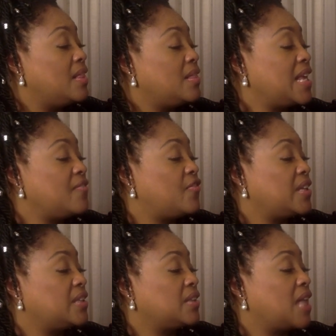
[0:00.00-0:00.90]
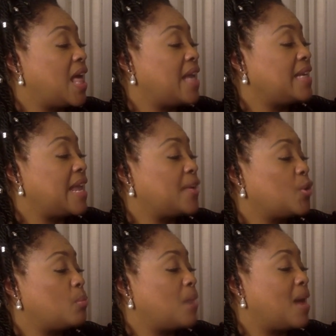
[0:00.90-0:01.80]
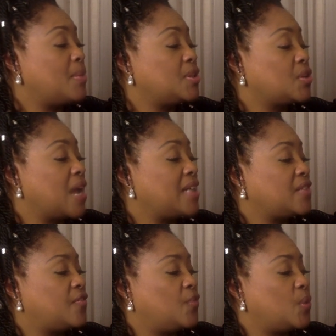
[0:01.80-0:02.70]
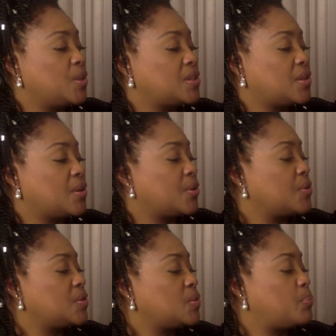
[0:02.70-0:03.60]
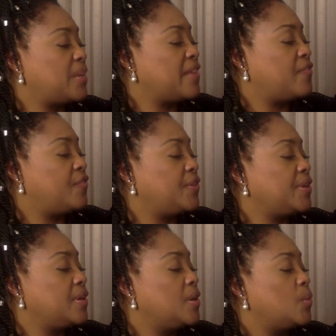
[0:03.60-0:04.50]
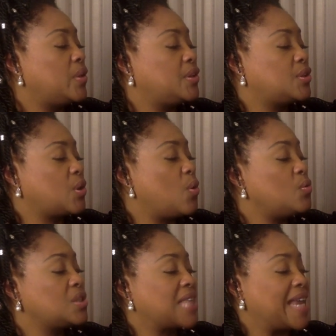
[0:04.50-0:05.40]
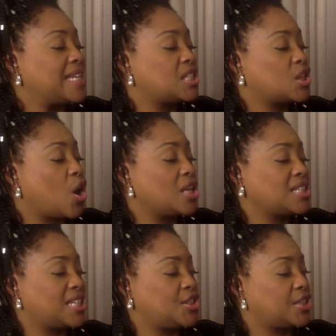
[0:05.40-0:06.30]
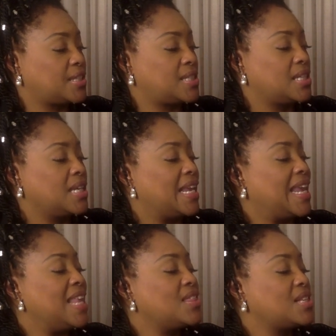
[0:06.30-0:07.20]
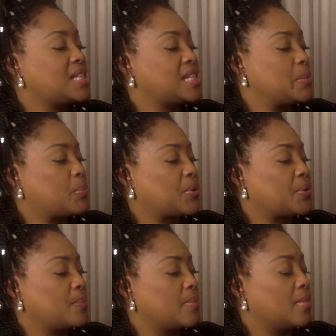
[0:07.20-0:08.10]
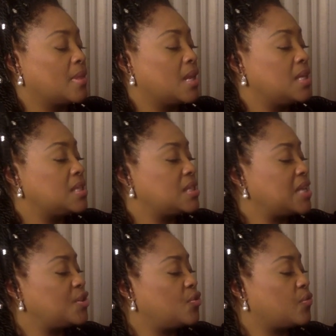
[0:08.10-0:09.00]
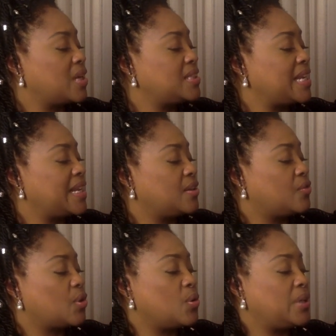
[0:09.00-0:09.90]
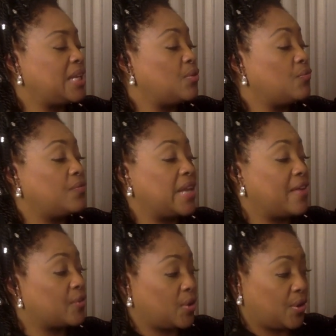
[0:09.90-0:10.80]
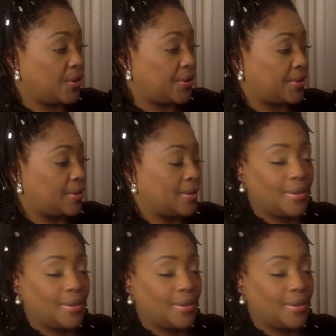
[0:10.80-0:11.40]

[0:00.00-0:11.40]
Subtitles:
Then Vitaline and her mama tried to force the girl's big foot with toes like sausages in the slipper. Such grunting and groaning you've never heard.